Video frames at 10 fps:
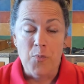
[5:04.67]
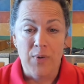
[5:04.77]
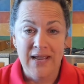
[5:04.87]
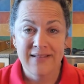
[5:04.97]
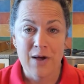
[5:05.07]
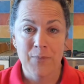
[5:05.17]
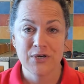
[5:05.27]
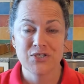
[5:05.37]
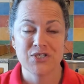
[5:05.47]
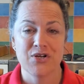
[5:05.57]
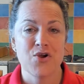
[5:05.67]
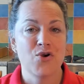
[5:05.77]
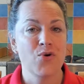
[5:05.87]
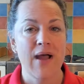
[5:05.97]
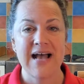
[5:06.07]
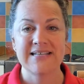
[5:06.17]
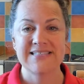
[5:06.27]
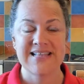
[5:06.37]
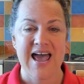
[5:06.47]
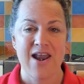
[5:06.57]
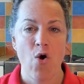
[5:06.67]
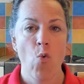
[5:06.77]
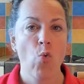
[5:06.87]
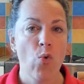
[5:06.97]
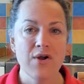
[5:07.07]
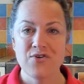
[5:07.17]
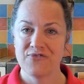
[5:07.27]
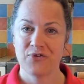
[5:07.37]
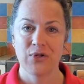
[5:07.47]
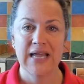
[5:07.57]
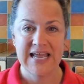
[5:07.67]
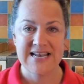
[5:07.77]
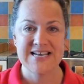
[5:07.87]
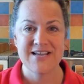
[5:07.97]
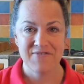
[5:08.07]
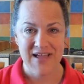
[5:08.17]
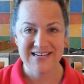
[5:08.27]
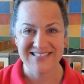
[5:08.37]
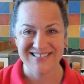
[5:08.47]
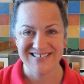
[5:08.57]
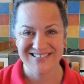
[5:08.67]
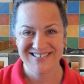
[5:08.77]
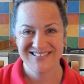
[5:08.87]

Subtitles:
being that person who has that wonderful hidden advantage.